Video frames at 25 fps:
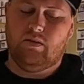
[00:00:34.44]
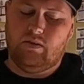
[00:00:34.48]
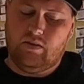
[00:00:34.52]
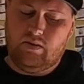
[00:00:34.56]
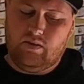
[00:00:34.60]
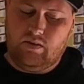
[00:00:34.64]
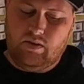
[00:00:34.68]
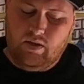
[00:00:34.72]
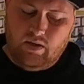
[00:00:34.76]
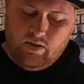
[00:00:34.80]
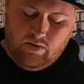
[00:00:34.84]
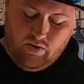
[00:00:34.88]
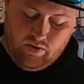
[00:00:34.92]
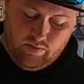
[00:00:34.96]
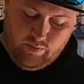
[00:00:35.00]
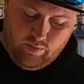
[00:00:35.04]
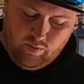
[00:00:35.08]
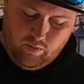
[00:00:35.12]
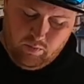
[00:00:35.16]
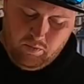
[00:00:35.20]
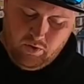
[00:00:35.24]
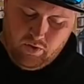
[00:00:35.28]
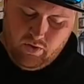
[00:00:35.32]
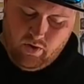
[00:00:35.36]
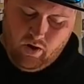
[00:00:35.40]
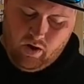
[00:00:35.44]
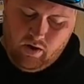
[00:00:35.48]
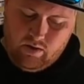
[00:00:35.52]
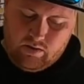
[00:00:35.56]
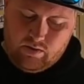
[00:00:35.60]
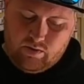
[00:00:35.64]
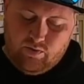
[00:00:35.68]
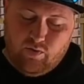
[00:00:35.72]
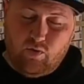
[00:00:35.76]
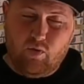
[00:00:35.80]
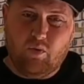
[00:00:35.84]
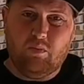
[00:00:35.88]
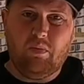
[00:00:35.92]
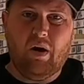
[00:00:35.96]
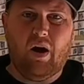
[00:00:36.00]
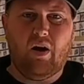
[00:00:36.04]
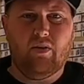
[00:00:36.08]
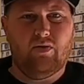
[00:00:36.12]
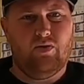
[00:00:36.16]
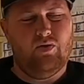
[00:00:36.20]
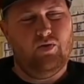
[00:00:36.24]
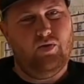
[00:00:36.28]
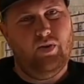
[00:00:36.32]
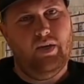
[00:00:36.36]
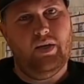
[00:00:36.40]
a secret from you guys for
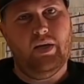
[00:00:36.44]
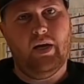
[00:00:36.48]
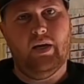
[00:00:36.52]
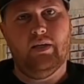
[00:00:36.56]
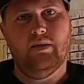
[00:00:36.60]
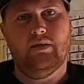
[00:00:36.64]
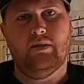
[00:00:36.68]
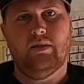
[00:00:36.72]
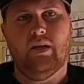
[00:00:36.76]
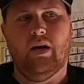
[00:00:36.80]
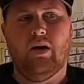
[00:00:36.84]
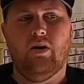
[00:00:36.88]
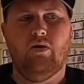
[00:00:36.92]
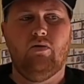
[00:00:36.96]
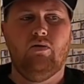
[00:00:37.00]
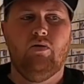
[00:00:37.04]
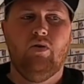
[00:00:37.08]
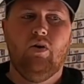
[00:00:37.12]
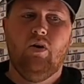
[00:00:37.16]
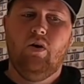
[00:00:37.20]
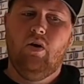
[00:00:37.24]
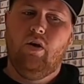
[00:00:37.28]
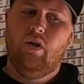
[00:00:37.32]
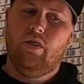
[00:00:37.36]
about 3 days now.